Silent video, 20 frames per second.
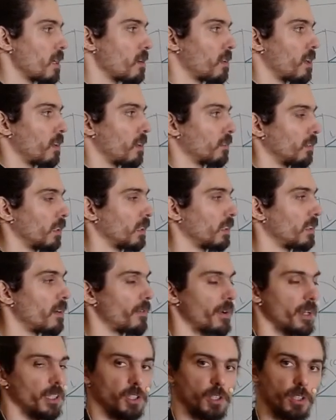calculate the
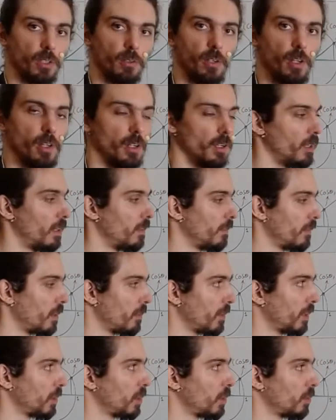ratio, the
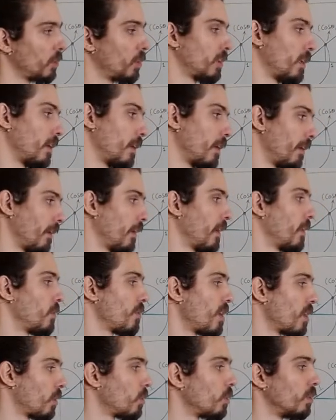ratios, and you are
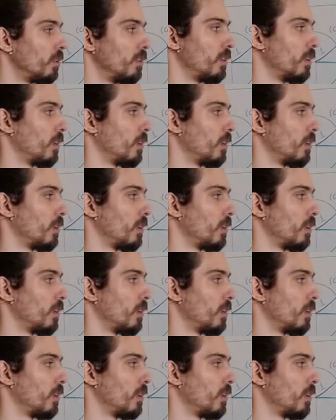good.